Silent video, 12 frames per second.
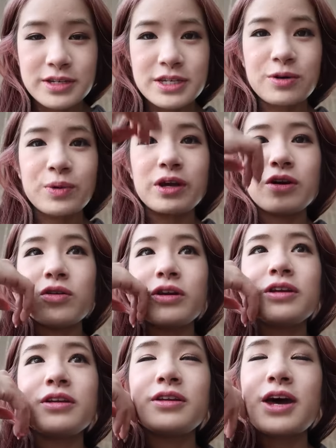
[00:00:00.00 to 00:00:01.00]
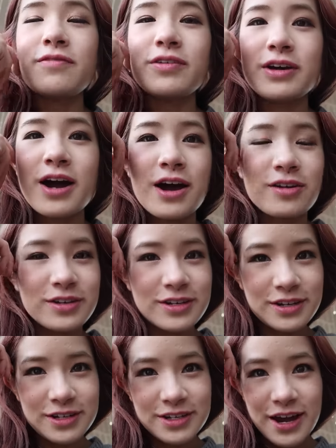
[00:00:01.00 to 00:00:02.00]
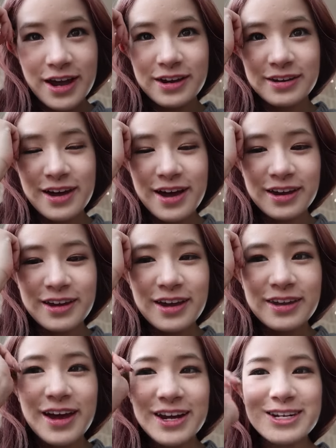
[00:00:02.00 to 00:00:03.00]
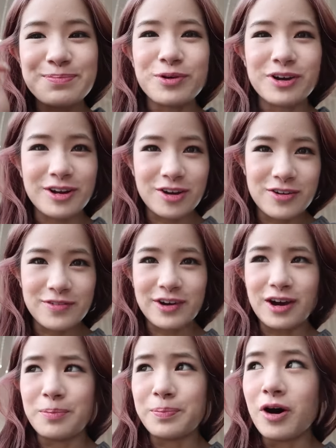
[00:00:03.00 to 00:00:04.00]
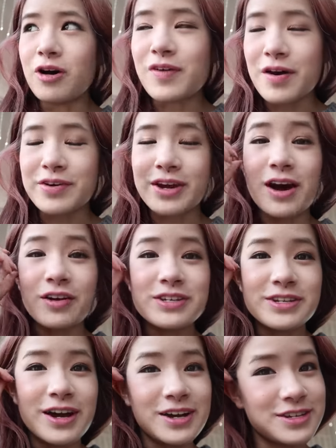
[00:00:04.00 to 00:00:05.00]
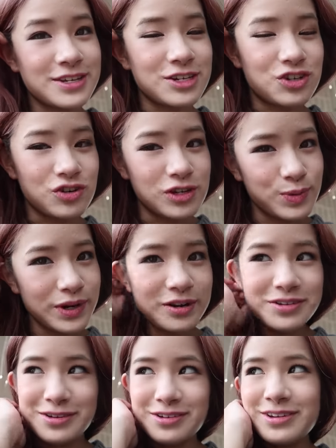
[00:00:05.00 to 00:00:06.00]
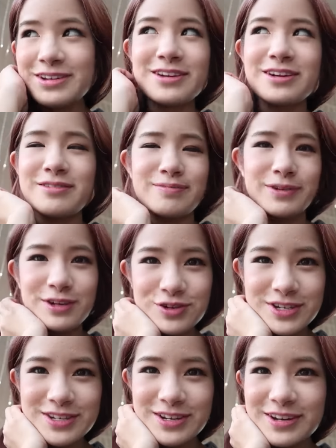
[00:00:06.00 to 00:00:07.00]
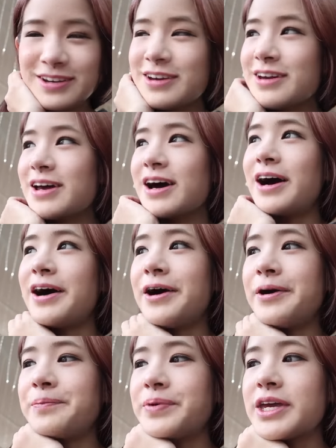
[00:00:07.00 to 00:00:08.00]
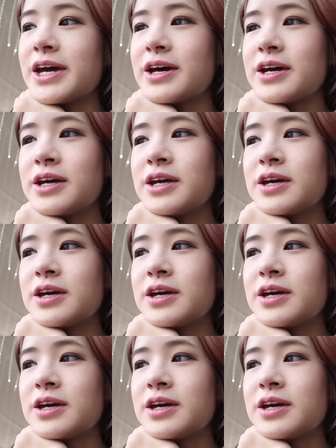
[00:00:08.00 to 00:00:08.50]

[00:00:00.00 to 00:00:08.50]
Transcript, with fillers: So we ordered an avocado dish and like they actually brought over a bowl of avocados and asked us to choose one. I was like, oh that's kind of interesting. Um, but yeah,